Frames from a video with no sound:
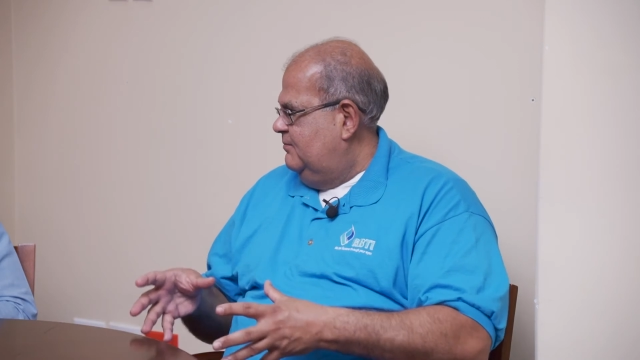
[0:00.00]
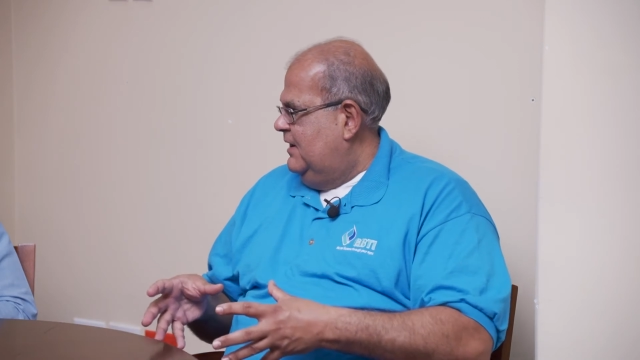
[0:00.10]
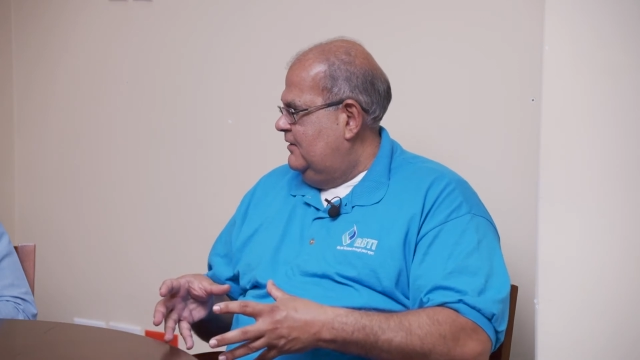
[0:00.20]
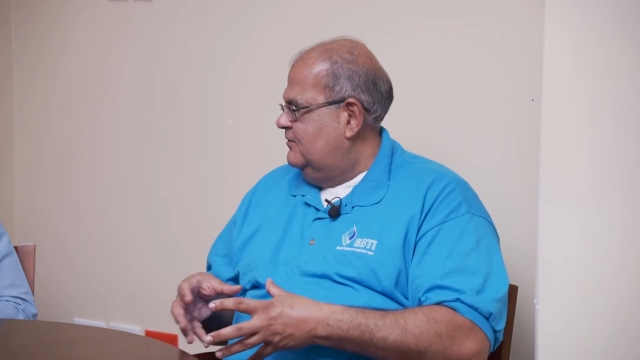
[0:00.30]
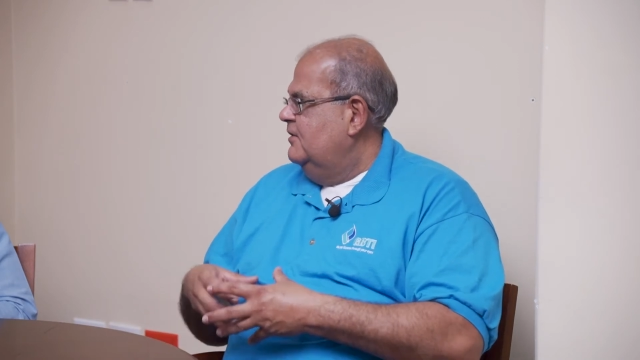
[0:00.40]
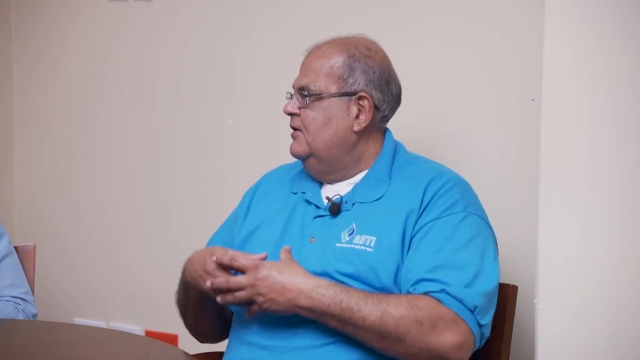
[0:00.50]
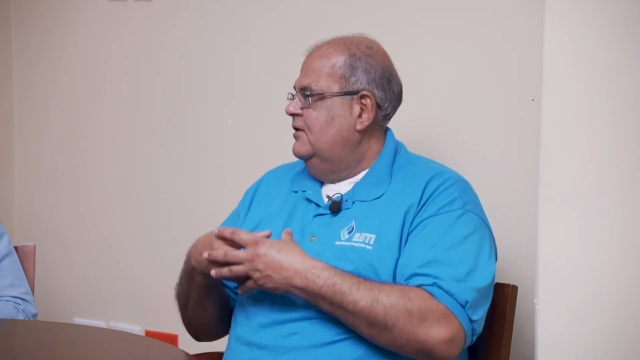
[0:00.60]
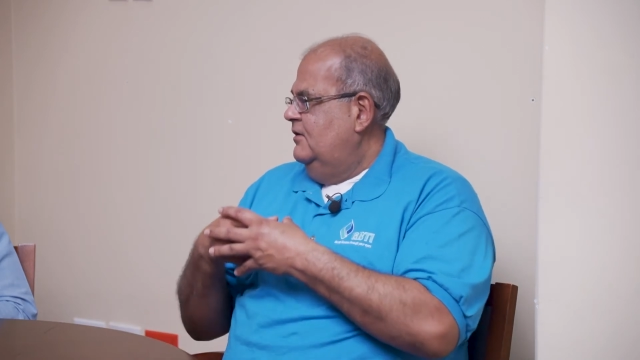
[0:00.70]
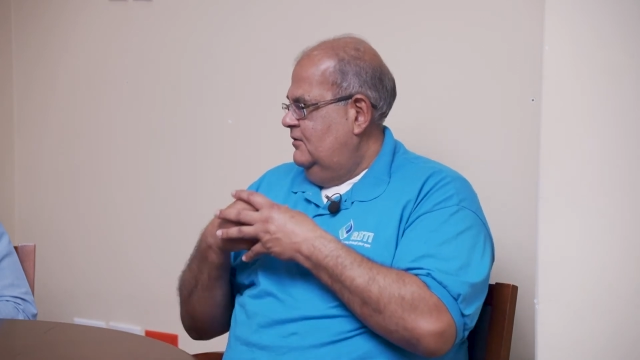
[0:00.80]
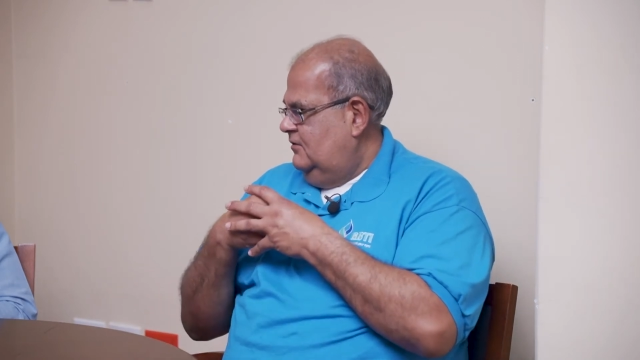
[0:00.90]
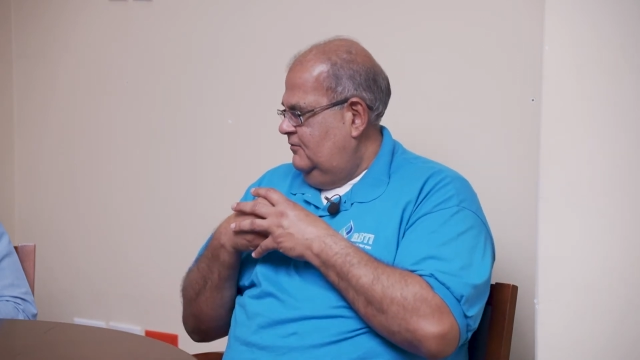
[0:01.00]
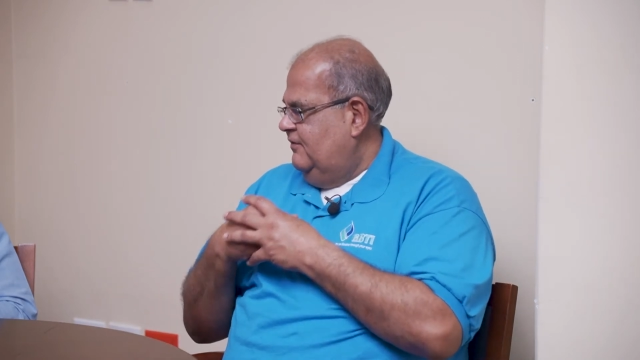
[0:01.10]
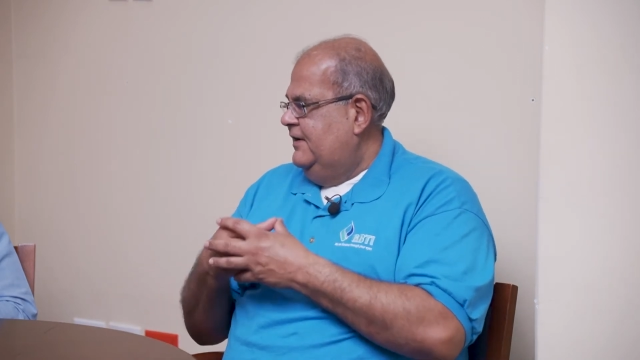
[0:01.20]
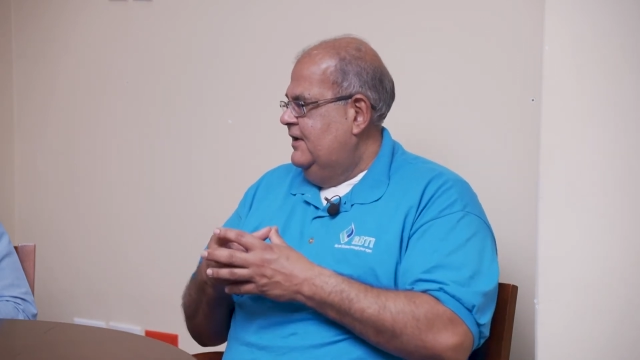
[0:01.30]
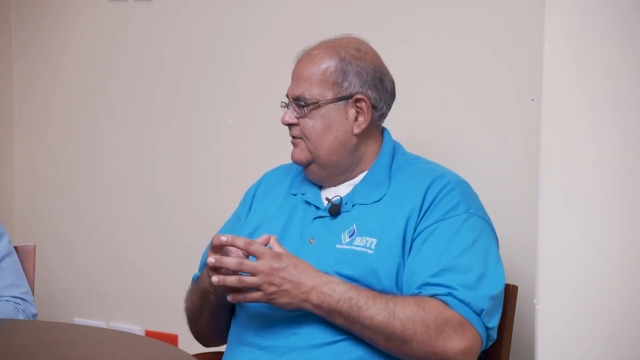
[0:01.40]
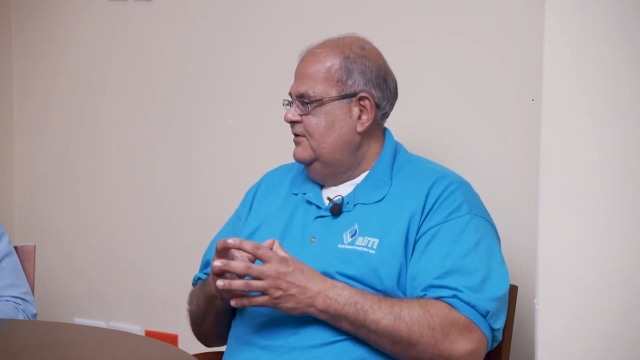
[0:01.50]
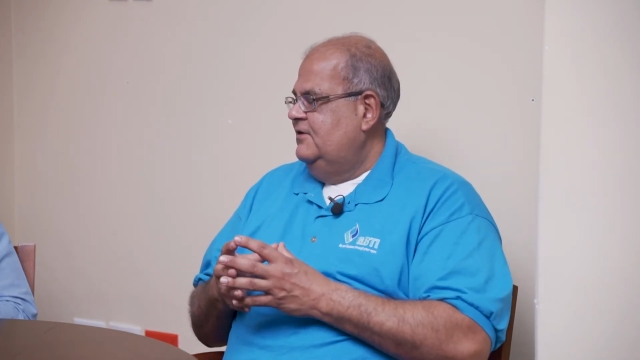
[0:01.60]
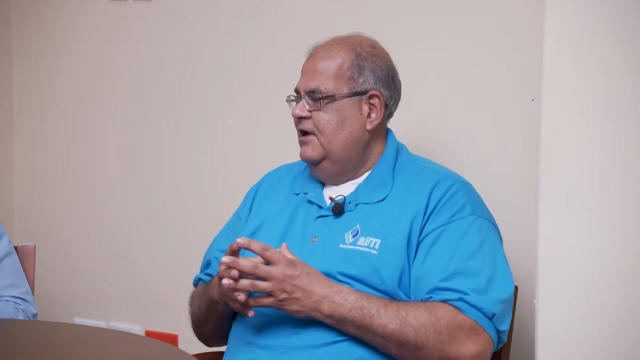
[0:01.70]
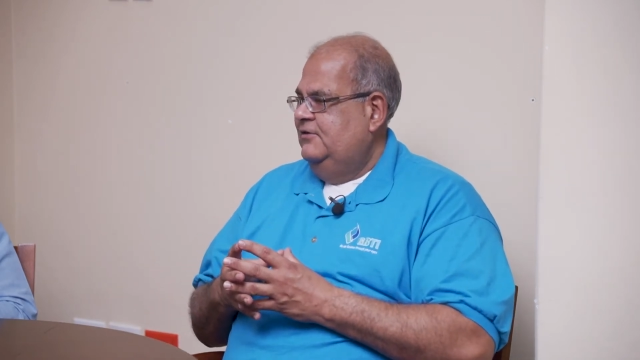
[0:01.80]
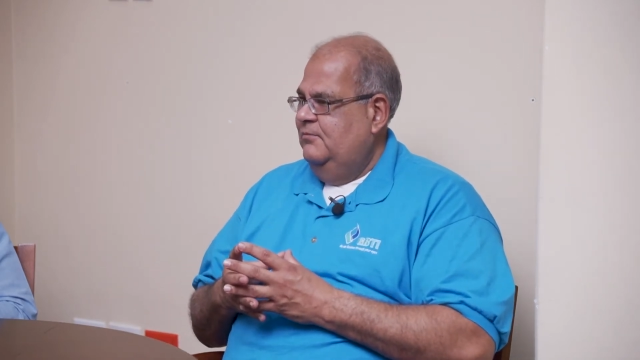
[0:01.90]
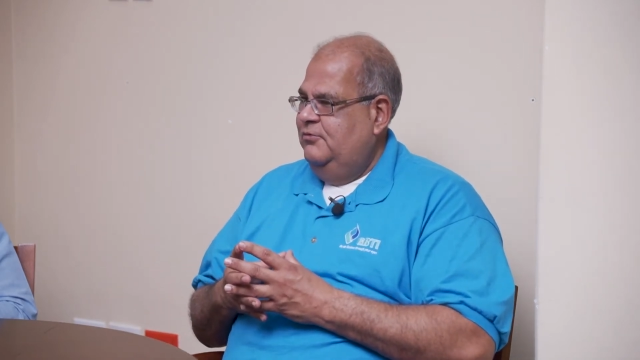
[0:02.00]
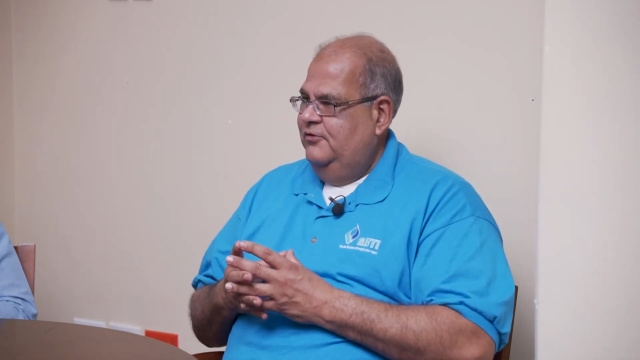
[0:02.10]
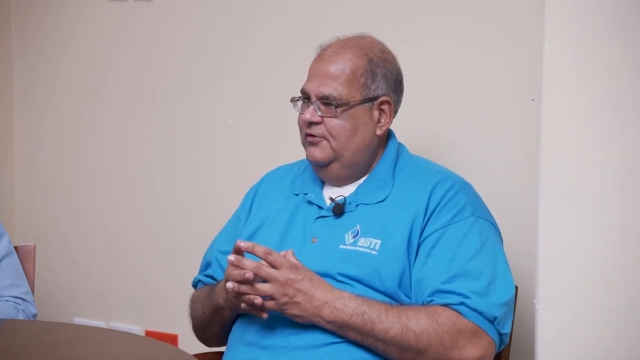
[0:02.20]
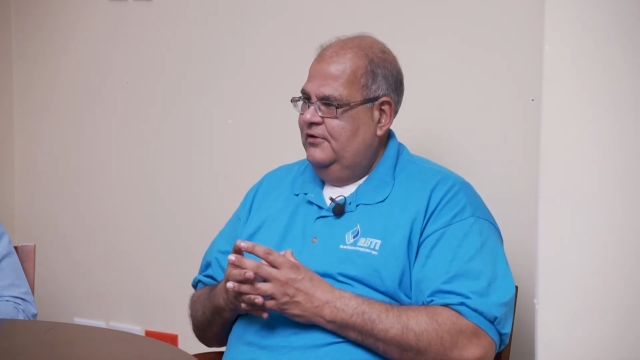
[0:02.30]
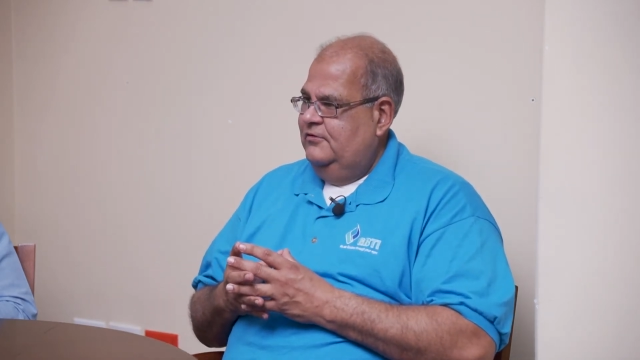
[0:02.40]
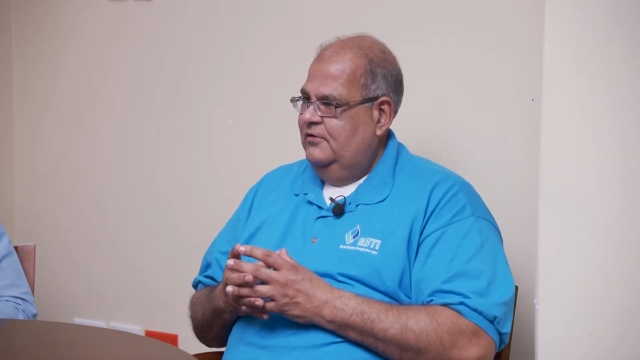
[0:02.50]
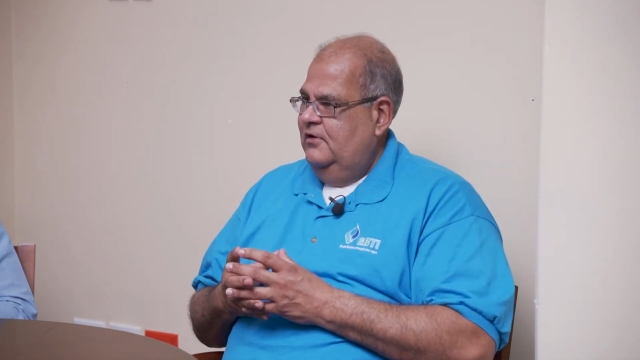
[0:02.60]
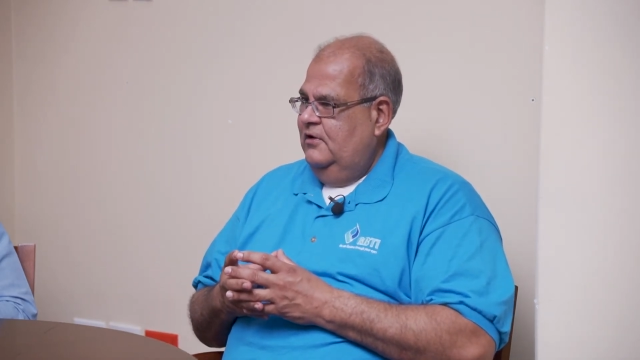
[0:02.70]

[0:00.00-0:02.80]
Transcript: banks to finance these larger projects.